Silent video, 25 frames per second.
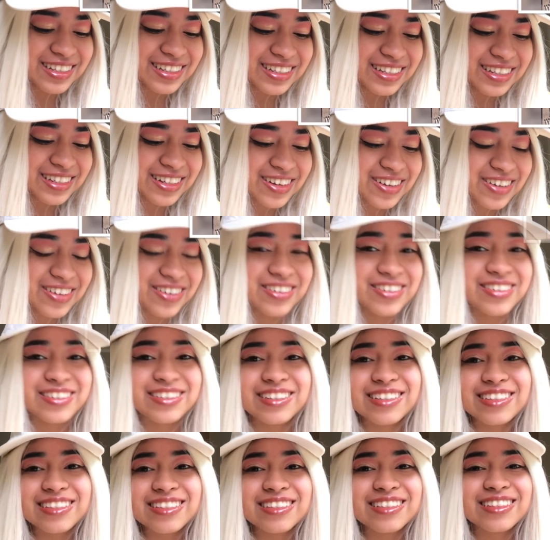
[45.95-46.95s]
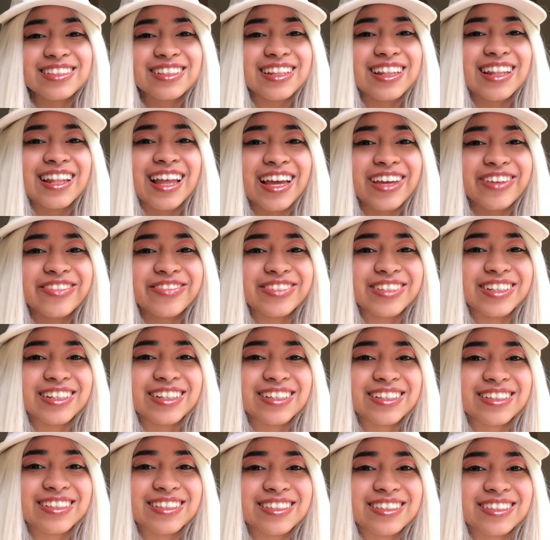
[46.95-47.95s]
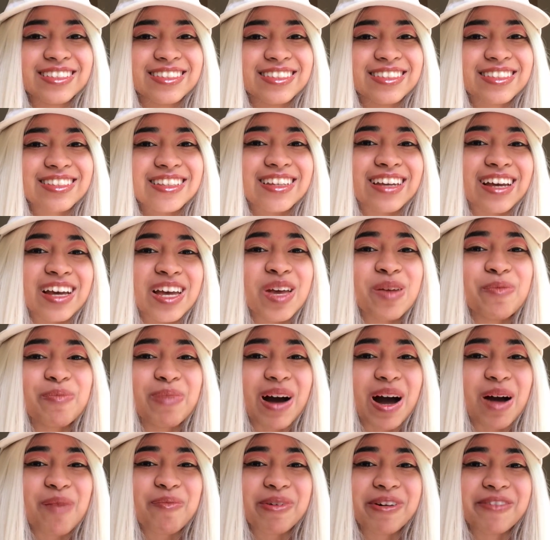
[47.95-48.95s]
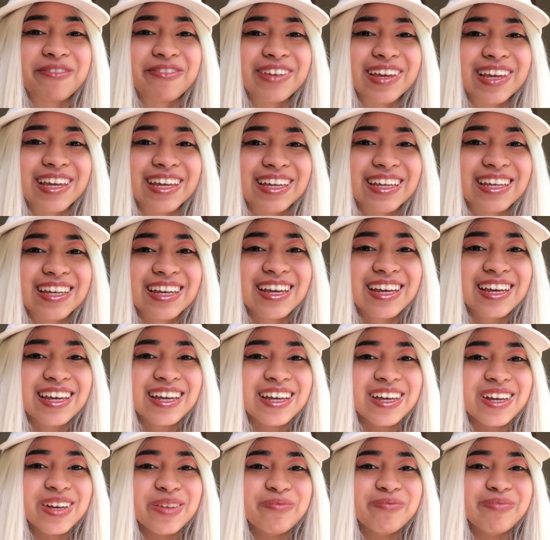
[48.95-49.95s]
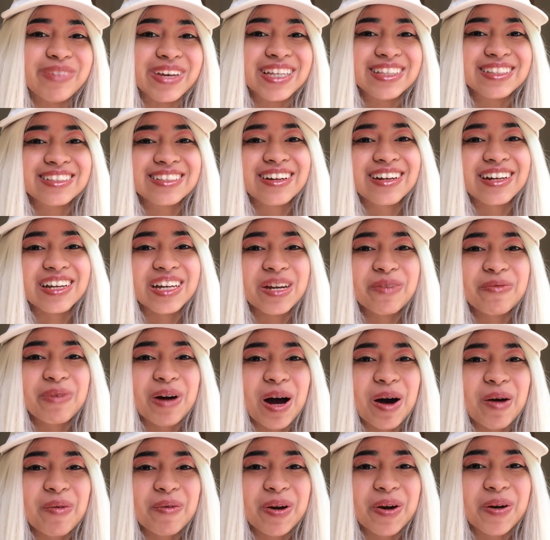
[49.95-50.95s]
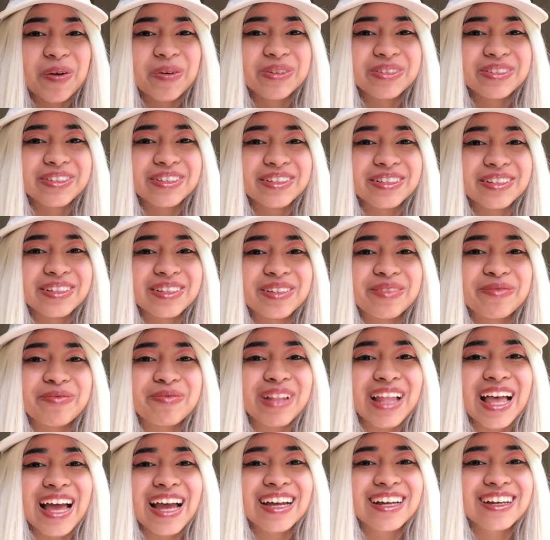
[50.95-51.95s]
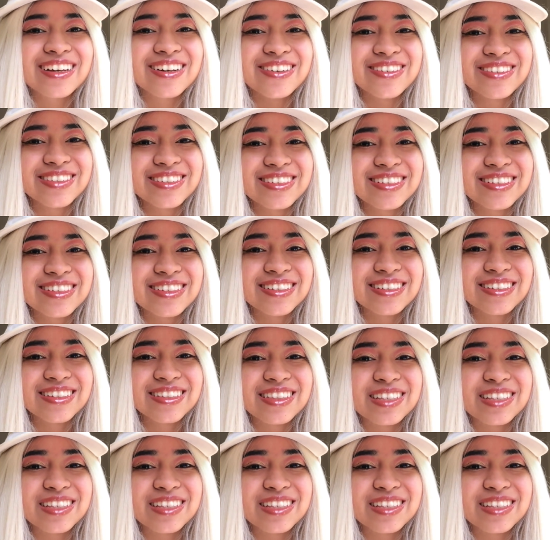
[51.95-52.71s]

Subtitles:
You know, just Life for Niggas, a hip-hop event based on hip-hop culture and black culture.